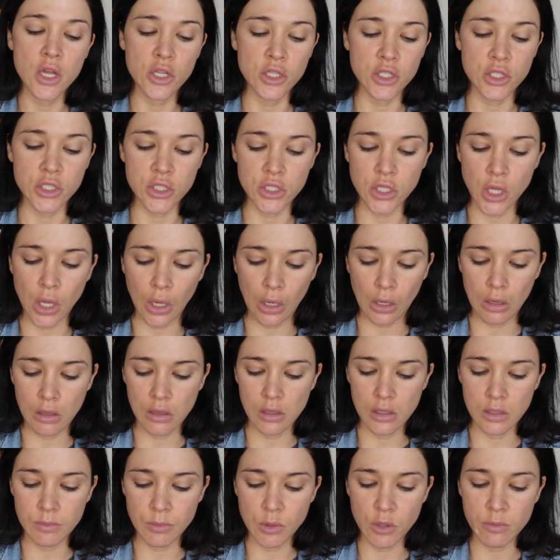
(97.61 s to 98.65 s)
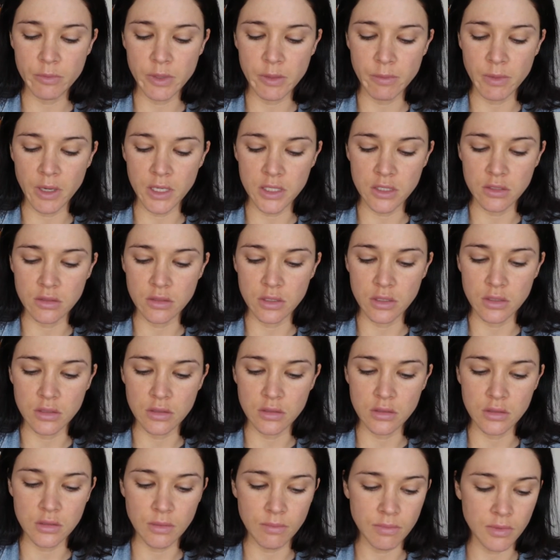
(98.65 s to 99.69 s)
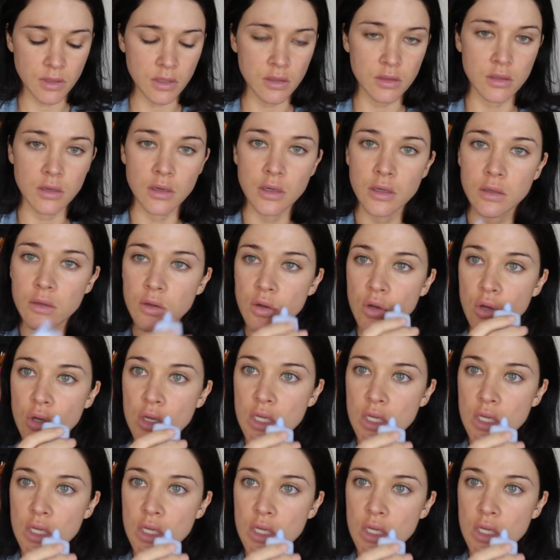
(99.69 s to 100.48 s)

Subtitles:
So pore minimizer is something that I